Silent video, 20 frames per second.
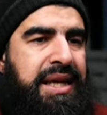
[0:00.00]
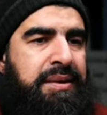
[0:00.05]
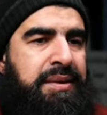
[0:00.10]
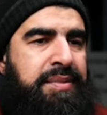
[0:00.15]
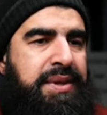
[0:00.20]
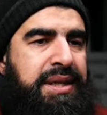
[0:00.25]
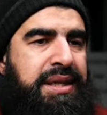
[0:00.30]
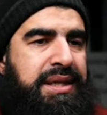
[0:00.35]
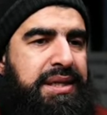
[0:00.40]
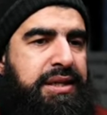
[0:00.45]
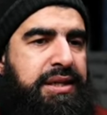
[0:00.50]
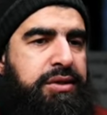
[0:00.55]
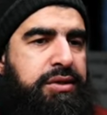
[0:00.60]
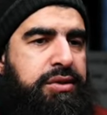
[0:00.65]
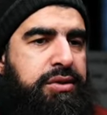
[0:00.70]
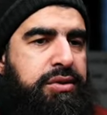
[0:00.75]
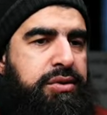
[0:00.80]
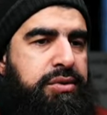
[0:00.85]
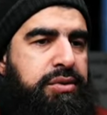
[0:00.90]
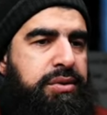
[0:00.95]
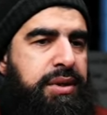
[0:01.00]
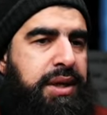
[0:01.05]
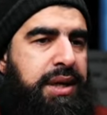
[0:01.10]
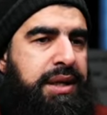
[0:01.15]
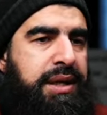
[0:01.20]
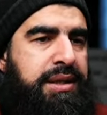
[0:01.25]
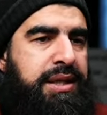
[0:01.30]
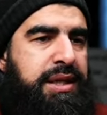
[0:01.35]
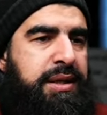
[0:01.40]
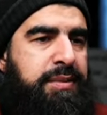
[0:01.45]
ability to do
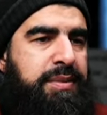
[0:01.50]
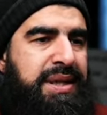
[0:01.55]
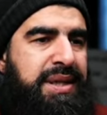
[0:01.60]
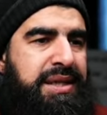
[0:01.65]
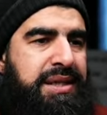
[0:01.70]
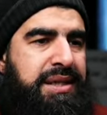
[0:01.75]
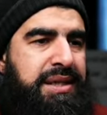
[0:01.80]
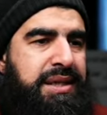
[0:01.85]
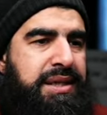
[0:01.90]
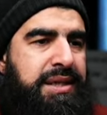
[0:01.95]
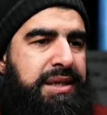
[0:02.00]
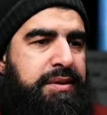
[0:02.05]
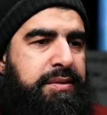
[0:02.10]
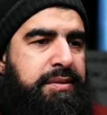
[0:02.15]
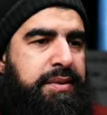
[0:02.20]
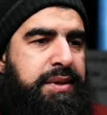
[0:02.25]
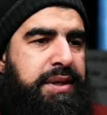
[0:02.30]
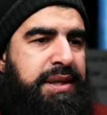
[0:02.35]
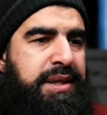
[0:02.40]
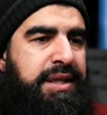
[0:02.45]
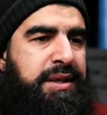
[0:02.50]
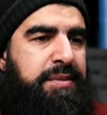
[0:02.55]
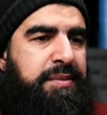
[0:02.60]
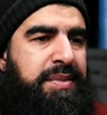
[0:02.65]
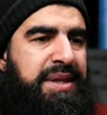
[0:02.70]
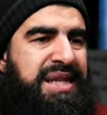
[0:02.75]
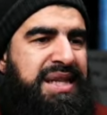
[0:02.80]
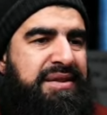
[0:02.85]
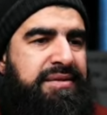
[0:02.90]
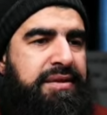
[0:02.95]
as he pleases acceptable is the
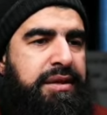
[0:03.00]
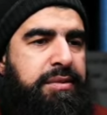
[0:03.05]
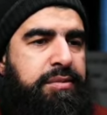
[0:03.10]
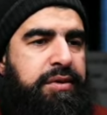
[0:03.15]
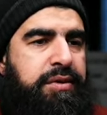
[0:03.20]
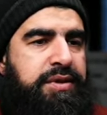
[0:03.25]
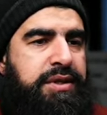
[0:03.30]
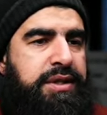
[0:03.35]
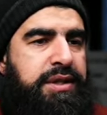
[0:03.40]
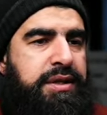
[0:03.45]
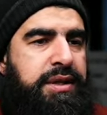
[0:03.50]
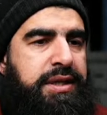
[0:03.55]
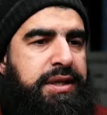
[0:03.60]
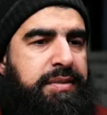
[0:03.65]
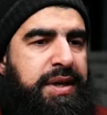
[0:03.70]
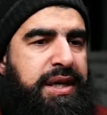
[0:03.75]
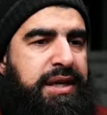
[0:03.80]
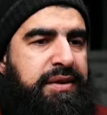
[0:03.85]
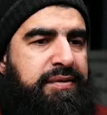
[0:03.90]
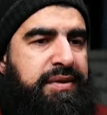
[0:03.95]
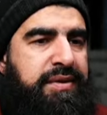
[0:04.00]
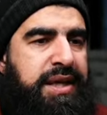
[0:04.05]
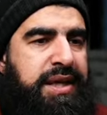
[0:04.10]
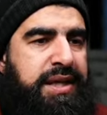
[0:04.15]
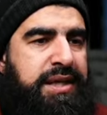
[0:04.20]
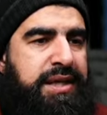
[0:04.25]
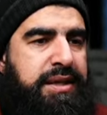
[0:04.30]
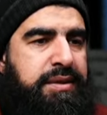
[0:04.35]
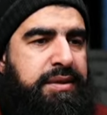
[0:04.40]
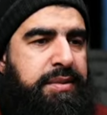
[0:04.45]
belief that the prophet is made of light
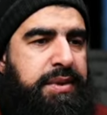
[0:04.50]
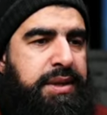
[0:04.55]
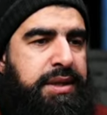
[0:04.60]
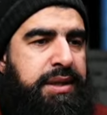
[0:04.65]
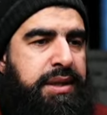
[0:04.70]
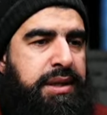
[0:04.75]
acceptable